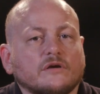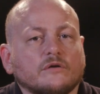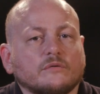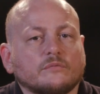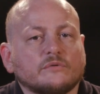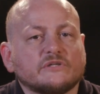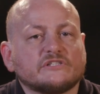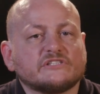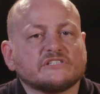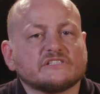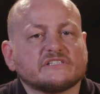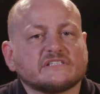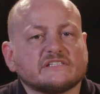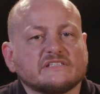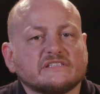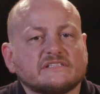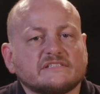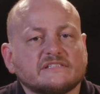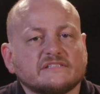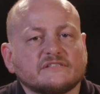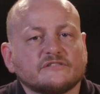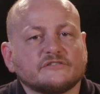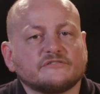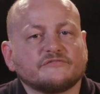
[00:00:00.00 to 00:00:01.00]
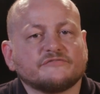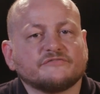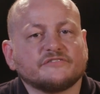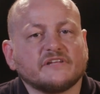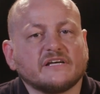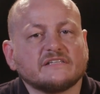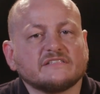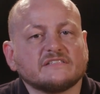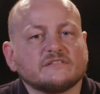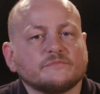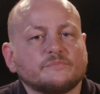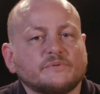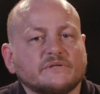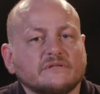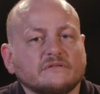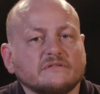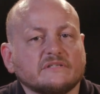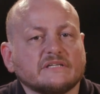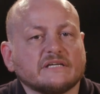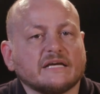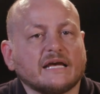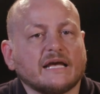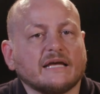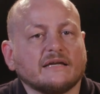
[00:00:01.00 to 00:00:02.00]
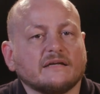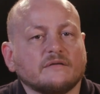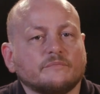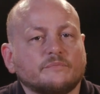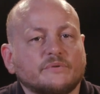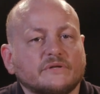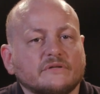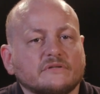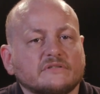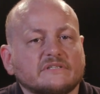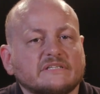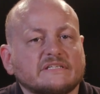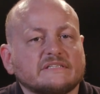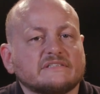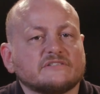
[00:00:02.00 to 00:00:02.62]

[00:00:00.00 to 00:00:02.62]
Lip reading: which is considered flexibility and ability